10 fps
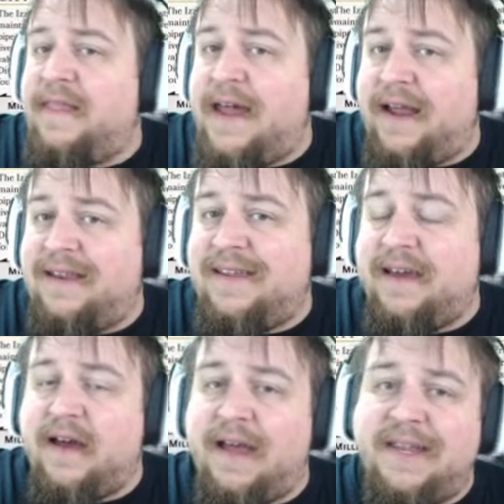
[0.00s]
that
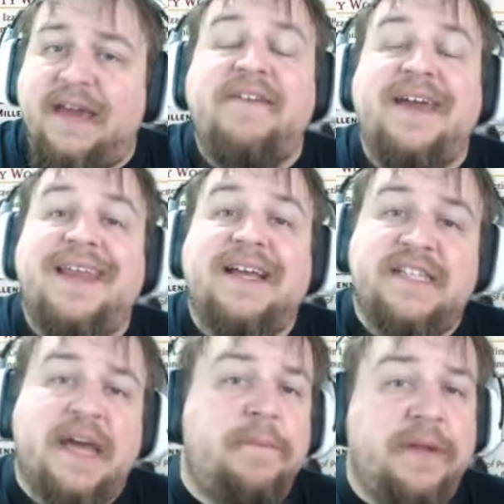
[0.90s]
idea and giving an
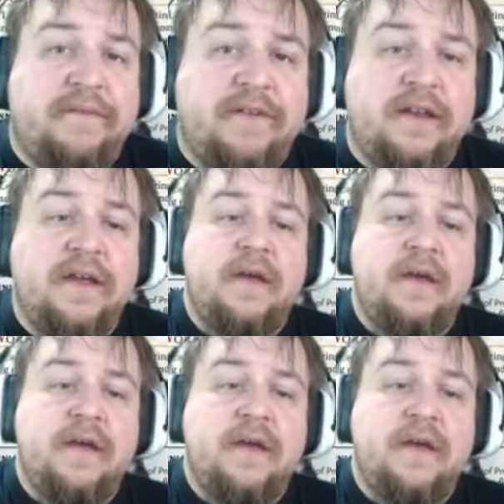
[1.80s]
example of it.